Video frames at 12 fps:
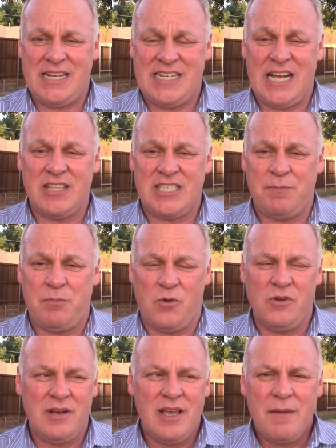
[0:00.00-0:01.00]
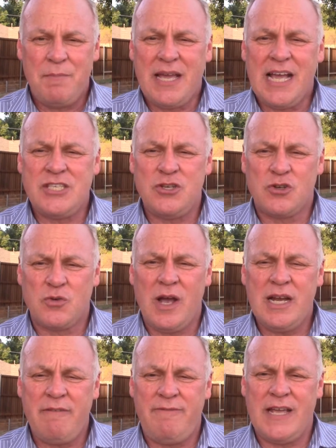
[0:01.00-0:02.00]
child support because you're
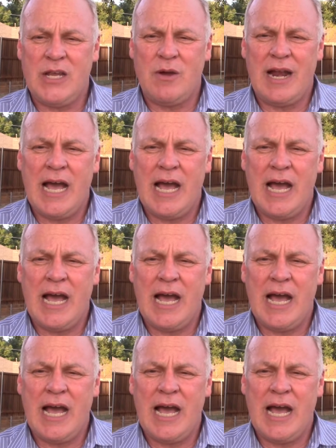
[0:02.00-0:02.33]
trying to figure out,